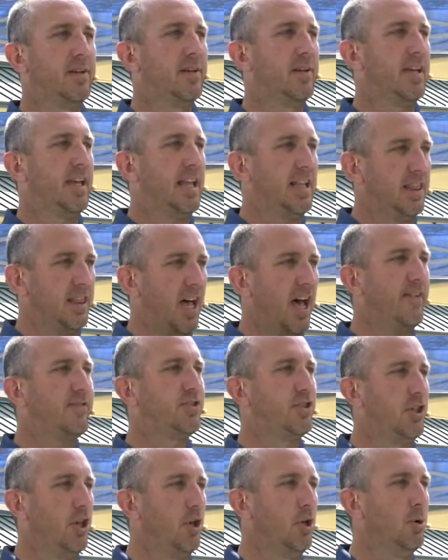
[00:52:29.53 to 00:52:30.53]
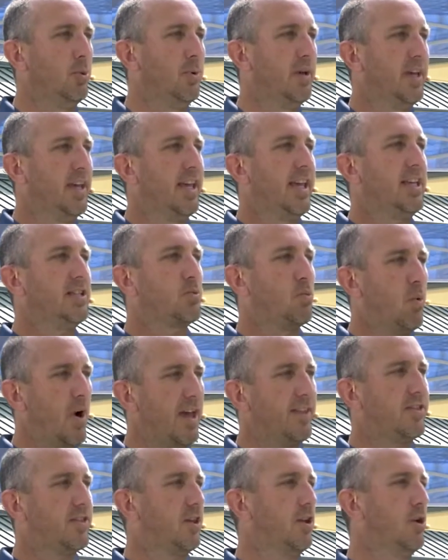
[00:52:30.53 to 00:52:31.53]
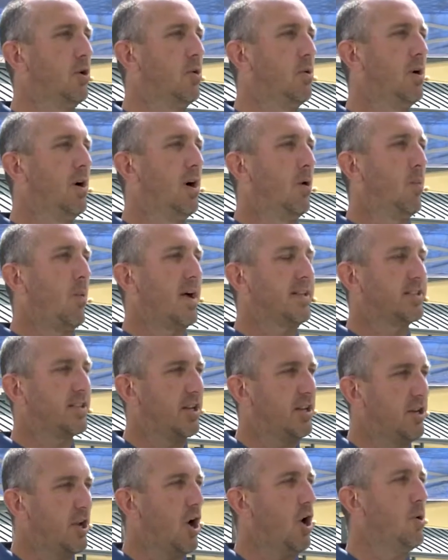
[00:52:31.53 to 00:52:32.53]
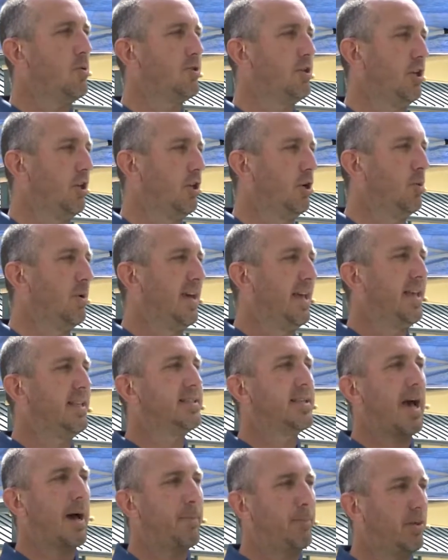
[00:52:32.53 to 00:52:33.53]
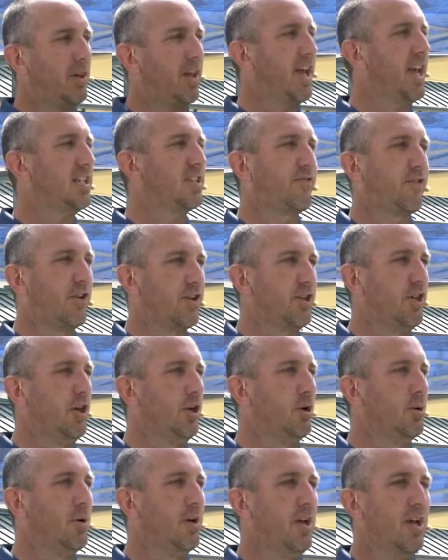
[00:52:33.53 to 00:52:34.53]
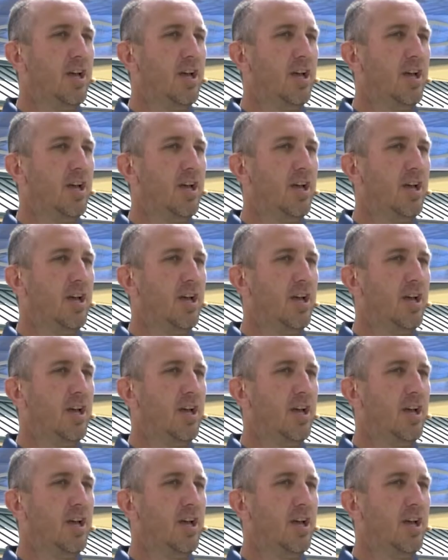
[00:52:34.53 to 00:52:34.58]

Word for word: He loves you, He's with you, wants to know you, He's got plans for you.